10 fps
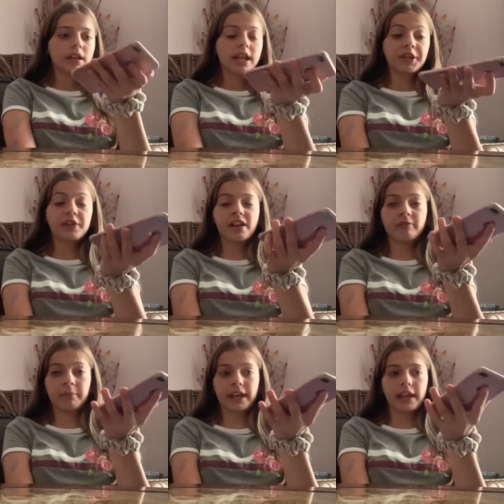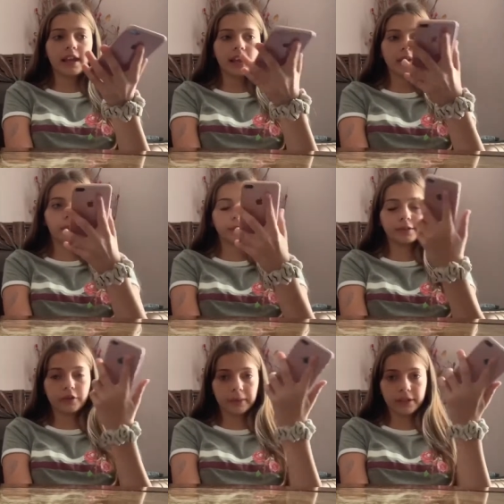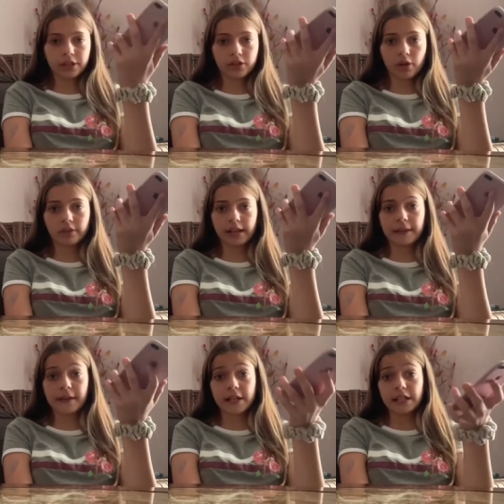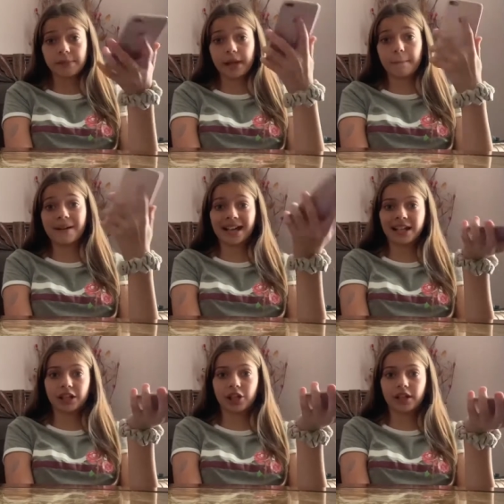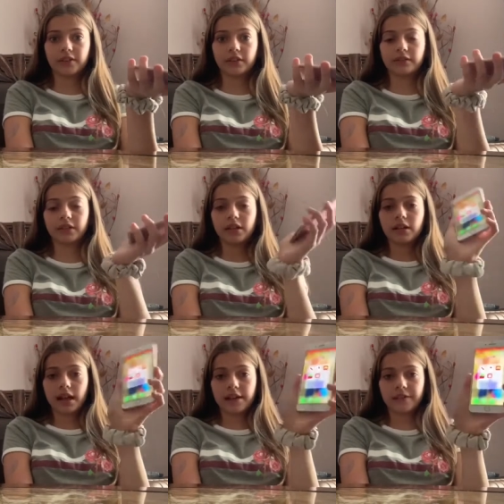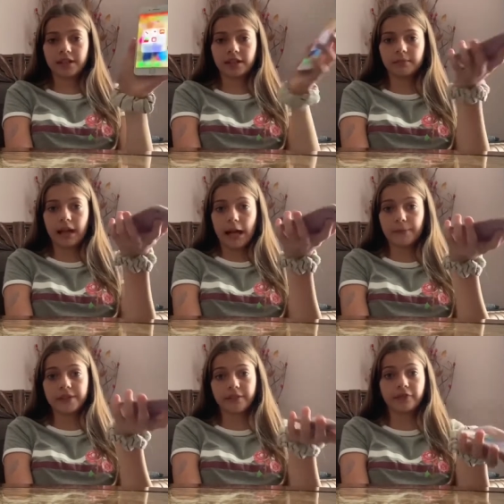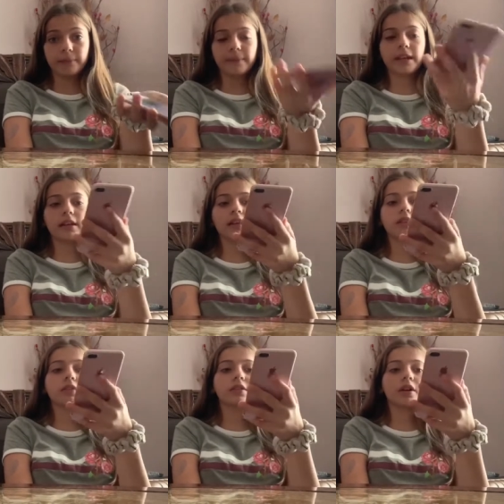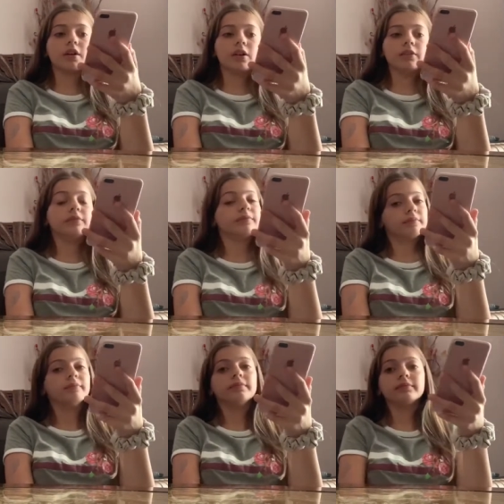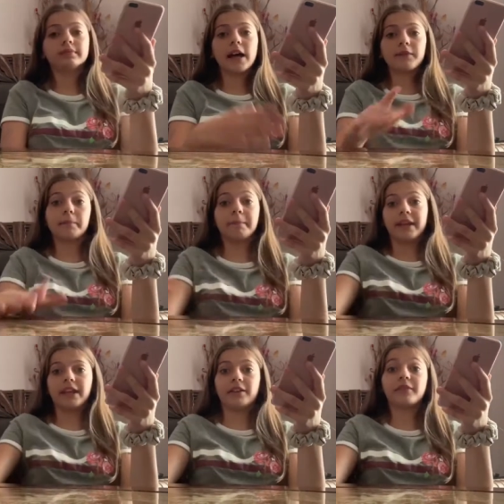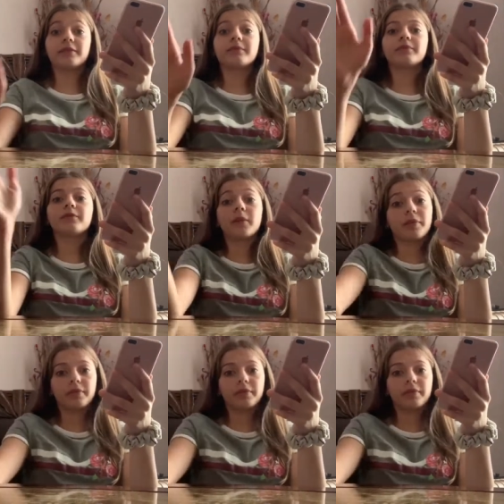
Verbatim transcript: Next we have pink, but normally don't like the color pink, but I had a lot of I have some apps from Pink, so not from Pink, from